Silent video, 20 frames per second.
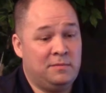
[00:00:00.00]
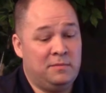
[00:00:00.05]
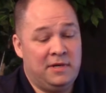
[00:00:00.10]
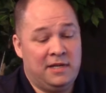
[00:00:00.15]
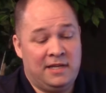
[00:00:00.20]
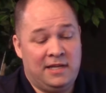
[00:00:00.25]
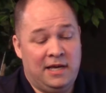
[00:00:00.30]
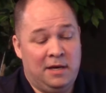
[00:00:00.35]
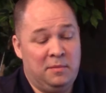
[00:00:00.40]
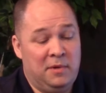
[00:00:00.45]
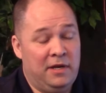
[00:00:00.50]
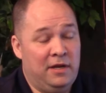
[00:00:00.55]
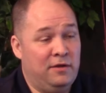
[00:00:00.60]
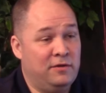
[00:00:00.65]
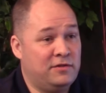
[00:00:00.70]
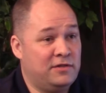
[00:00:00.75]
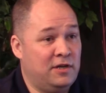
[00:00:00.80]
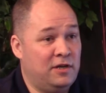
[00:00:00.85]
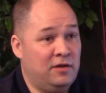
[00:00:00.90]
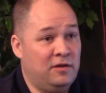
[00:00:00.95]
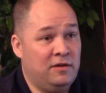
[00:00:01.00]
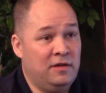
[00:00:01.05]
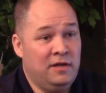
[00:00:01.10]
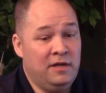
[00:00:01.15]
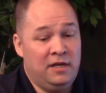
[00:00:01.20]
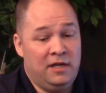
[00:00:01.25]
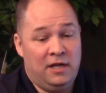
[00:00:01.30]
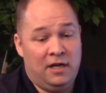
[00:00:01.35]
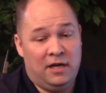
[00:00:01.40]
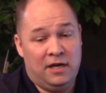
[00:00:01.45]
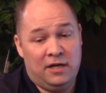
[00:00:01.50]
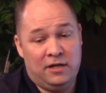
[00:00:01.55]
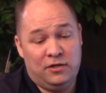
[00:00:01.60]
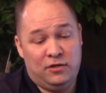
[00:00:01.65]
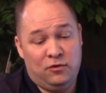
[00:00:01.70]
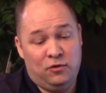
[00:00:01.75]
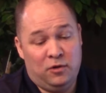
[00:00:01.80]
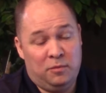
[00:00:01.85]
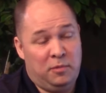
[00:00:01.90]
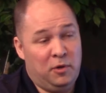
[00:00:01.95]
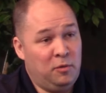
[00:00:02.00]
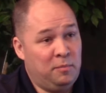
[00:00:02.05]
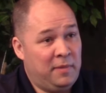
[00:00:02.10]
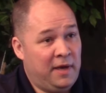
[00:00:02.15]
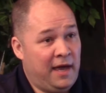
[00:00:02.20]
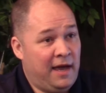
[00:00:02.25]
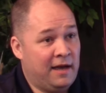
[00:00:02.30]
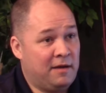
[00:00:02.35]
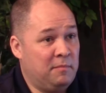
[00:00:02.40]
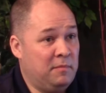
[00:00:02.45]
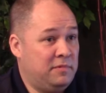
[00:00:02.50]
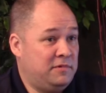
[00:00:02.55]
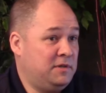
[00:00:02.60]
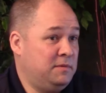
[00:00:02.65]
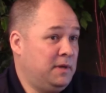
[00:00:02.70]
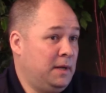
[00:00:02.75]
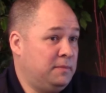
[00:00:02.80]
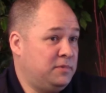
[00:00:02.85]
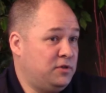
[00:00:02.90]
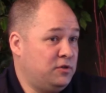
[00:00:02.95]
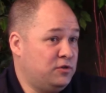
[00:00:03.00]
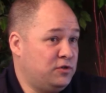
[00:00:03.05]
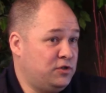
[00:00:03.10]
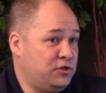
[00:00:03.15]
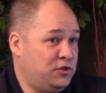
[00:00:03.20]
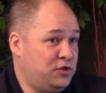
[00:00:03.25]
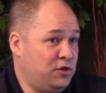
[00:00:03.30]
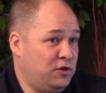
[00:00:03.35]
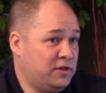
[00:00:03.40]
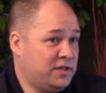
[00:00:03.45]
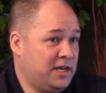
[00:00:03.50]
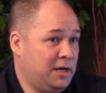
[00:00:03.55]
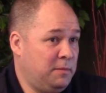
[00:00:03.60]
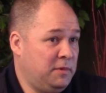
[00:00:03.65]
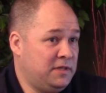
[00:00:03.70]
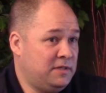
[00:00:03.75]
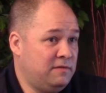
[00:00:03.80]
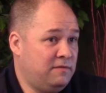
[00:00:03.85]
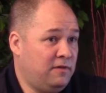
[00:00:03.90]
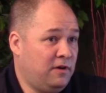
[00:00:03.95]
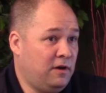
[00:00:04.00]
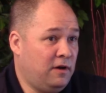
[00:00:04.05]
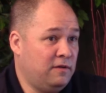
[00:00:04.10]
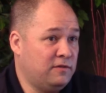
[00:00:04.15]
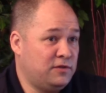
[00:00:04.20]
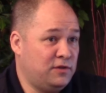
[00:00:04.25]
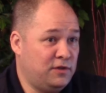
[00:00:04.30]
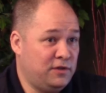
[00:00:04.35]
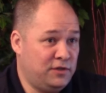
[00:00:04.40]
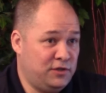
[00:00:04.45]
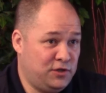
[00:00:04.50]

someone to come in that's going to do the build back. Sometimes there's insurance companies involved, so the